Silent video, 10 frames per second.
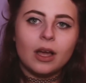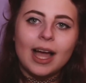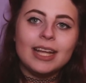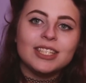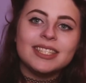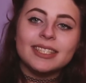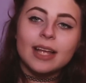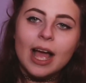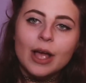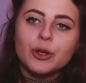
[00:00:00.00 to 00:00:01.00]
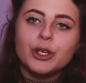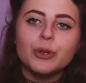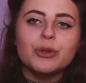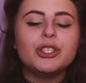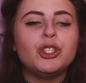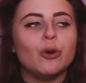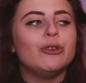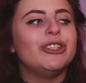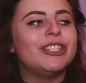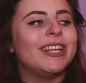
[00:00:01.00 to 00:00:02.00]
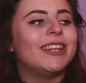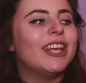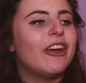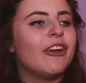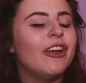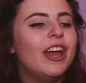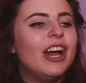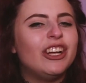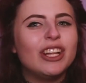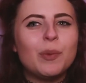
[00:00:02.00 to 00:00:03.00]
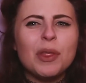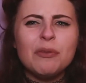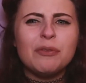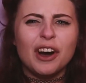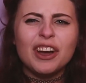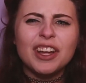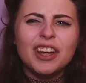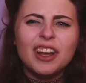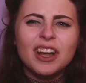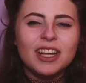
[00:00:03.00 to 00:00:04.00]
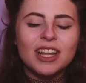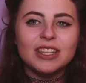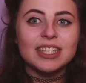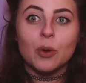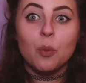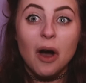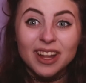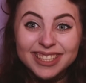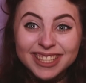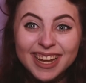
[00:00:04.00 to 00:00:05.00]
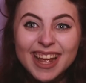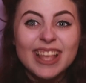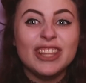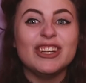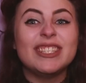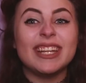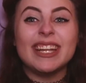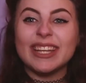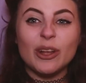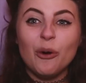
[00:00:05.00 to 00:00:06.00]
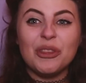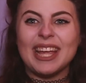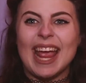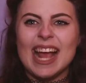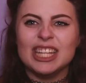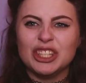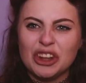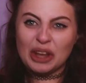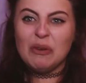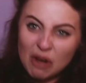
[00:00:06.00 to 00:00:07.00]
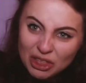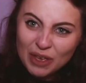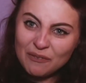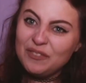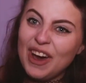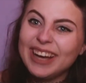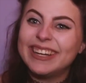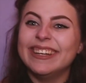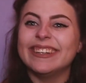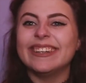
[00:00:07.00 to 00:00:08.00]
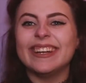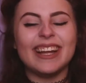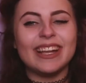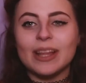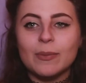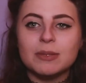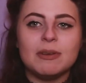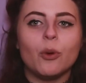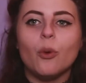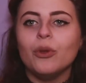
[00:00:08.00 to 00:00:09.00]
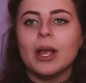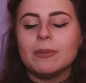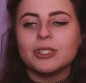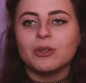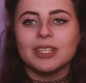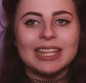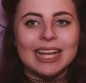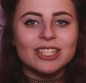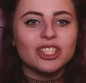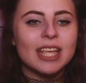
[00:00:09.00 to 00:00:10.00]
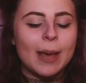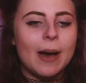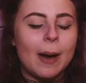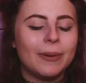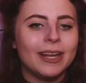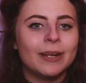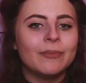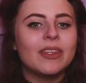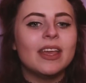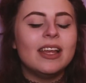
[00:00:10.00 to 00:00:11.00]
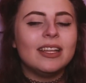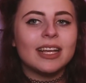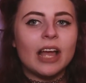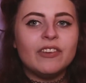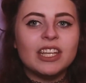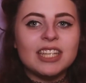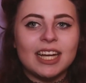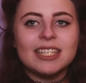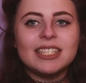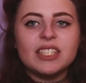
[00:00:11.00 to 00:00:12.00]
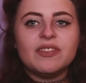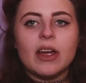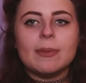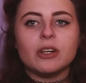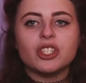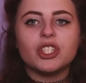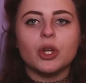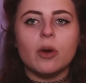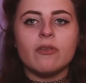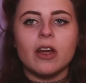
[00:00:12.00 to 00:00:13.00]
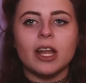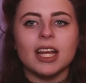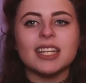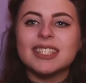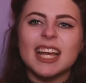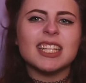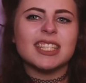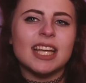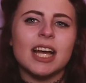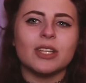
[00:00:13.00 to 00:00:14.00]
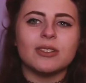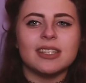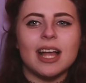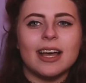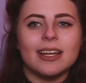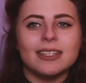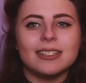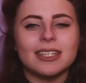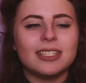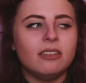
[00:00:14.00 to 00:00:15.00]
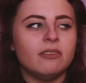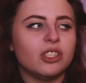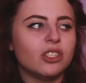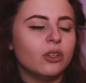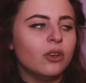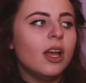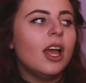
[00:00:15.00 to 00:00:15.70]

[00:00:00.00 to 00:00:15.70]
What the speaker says: I just, you know those shows you just sit there and you're like, what the fuck? And it's like, what? There's like the whole thing ends and you're like, what the fuck? That must be the whole episode. Like, things just kept happening. Like, I feel like Dynasty is very much so a very like sex, scandals, lies, like TV show.